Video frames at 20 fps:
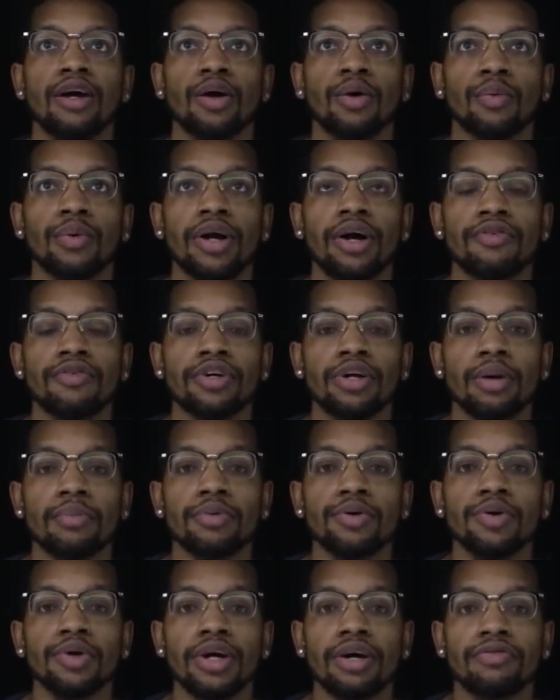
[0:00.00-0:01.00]
whatever
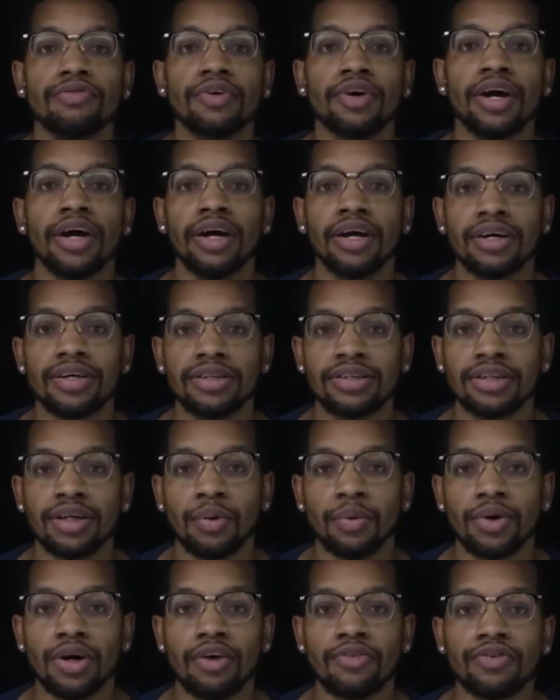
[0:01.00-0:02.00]
number you get for X
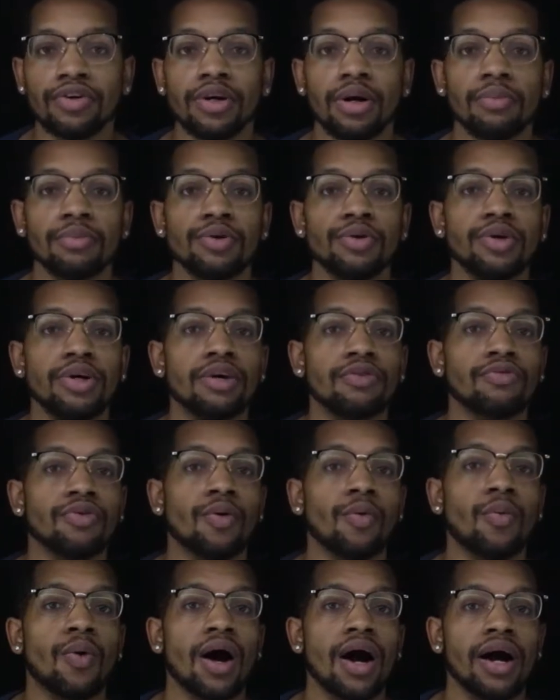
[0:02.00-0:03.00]
and whatever number you get
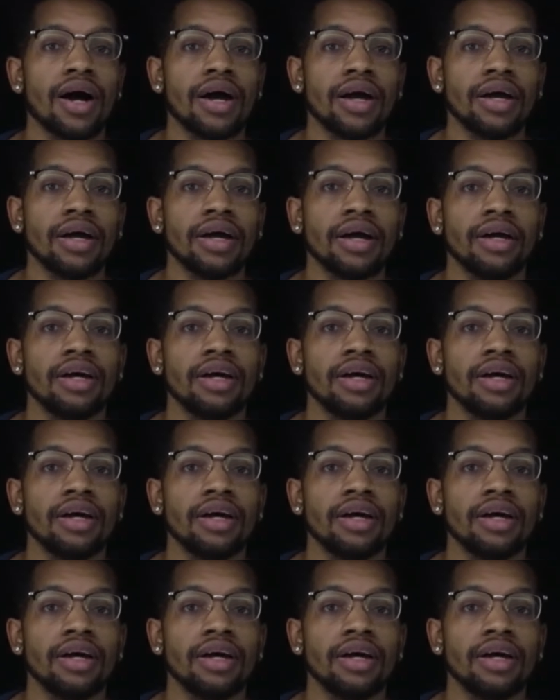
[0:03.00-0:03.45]
for Y,